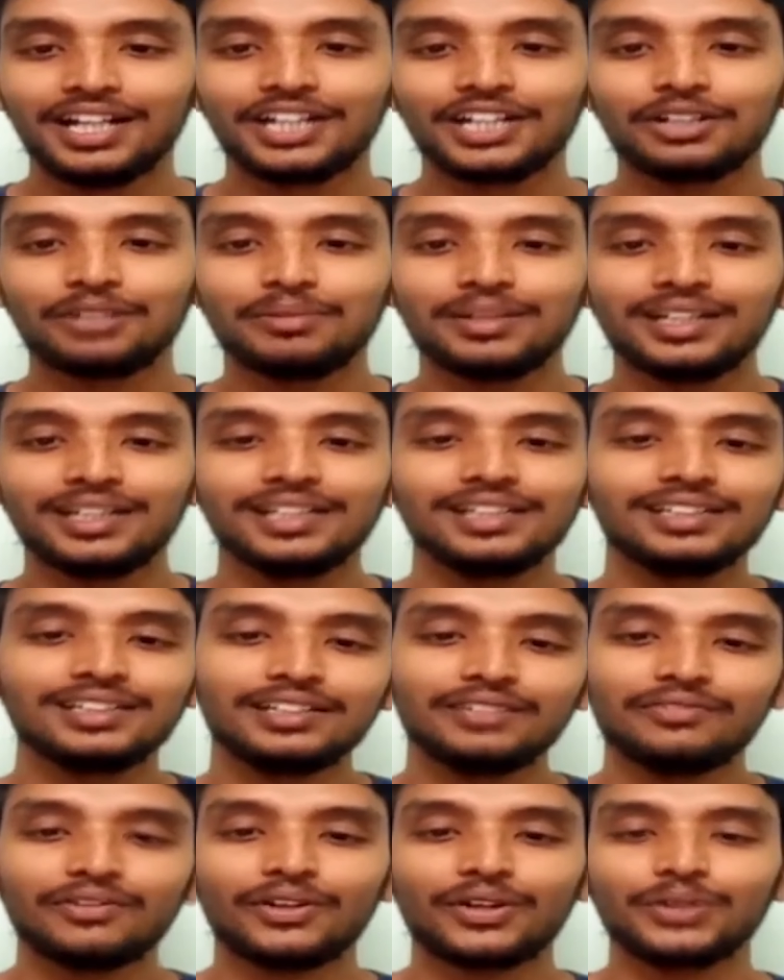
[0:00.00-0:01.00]
it will be
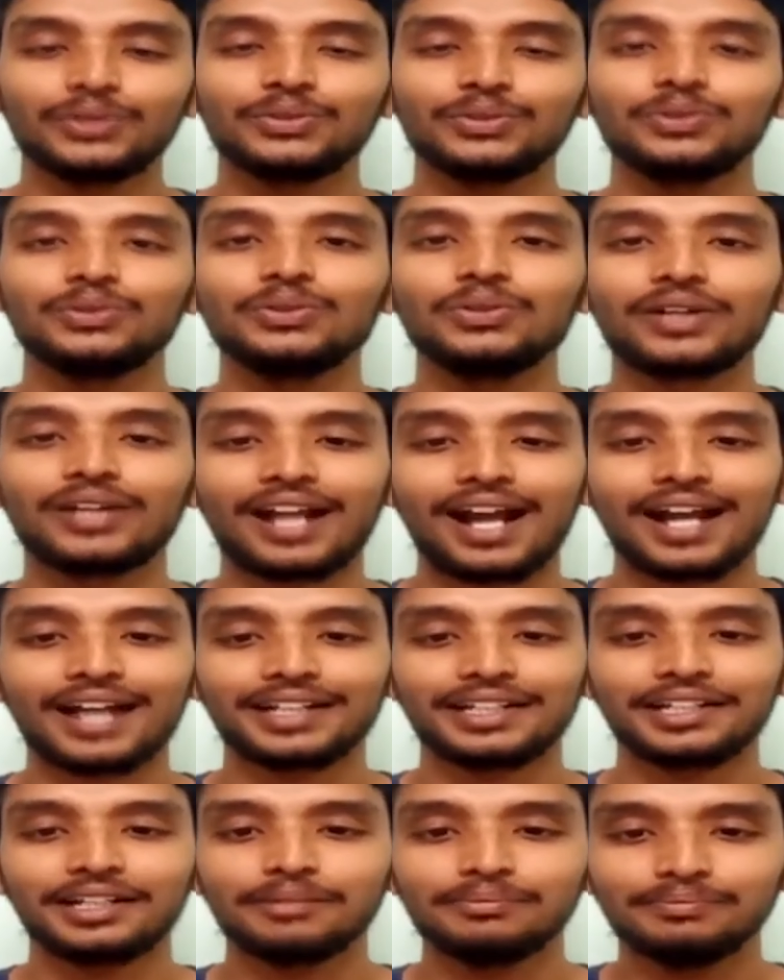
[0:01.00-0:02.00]
easy for you to crack
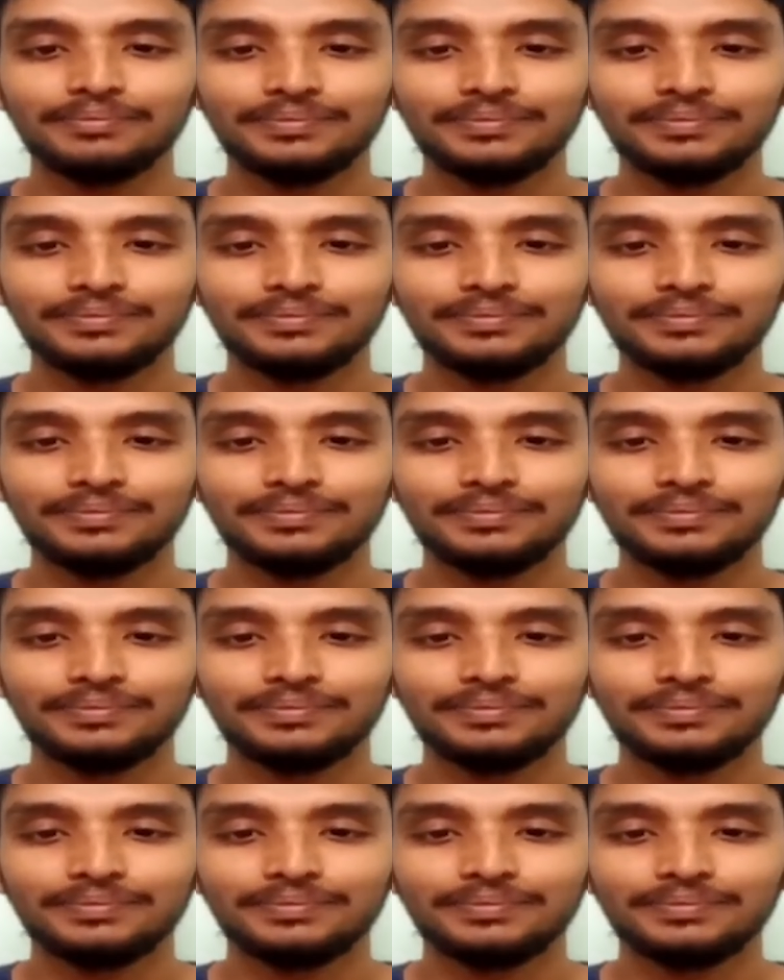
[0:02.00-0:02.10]
it up.